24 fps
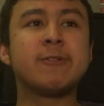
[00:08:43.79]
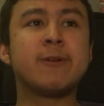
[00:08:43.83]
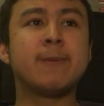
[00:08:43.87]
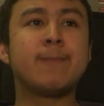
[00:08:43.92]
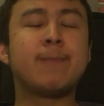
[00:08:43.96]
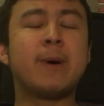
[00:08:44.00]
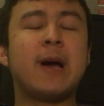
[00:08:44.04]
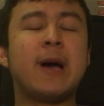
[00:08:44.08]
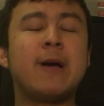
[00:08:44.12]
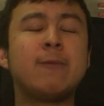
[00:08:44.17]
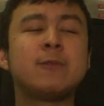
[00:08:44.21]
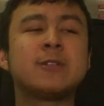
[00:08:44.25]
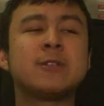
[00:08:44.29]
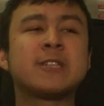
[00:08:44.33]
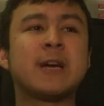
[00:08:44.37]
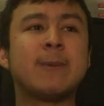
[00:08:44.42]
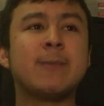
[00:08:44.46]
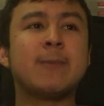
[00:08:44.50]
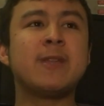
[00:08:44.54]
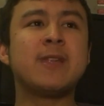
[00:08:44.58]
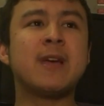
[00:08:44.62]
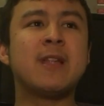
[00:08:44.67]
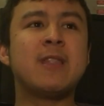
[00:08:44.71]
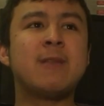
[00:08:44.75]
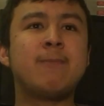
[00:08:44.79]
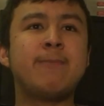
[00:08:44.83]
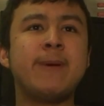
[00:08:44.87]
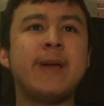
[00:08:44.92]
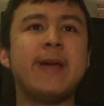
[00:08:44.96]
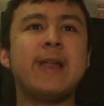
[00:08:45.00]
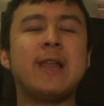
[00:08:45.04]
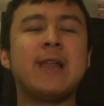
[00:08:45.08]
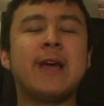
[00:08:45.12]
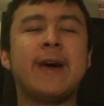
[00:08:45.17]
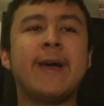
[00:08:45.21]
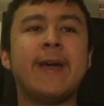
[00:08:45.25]
Button was coming down the
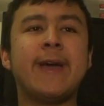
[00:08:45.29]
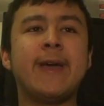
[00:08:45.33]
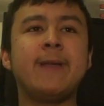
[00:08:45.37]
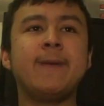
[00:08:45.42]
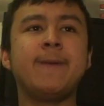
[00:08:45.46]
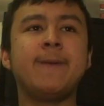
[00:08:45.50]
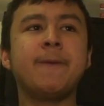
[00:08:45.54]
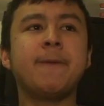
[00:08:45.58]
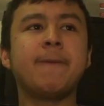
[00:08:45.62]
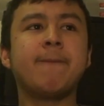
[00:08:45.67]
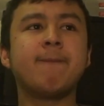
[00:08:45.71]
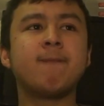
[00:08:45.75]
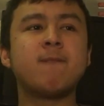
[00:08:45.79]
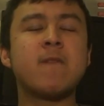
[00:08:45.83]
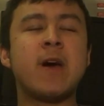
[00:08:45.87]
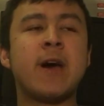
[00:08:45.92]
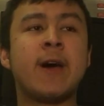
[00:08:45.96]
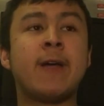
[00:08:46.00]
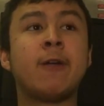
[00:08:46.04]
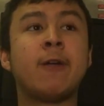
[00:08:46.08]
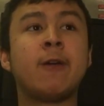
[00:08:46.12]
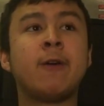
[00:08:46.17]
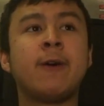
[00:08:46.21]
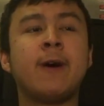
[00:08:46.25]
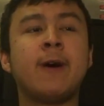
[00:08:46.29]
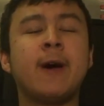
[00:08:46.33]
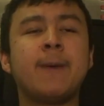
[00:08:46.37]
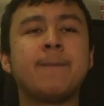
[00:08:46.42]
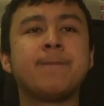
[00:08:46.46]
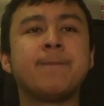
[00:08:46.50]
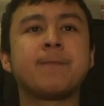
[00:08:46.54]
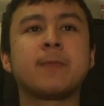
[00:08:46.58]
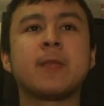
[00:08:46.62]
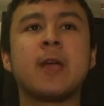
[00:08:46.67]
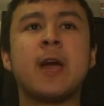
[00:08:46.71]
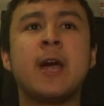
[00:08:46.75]
pit lane
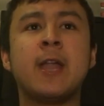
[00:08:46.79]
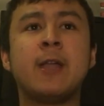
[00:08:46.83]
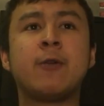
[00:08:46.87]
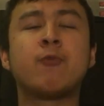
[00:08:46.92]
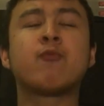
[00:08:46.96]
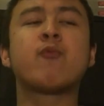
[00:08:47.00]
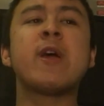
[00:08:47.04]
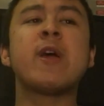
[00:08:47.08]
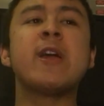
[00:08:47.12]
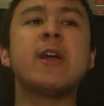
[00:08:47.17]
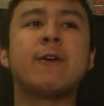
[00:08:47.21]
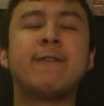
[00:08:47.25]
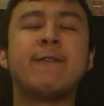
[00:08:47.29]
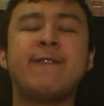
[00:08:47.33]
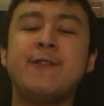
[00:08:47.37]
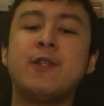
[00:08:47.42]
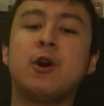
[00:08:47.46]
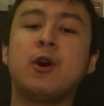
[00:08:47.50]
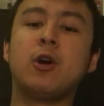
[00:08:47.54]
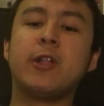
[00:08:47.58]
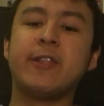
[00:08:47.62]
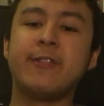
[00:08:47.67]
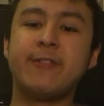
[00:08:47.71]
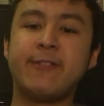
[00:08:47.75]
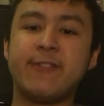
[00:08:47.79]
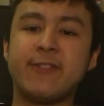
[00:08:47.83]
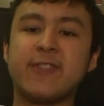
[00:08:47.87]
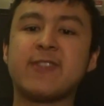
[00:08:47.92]
at a rate of knots,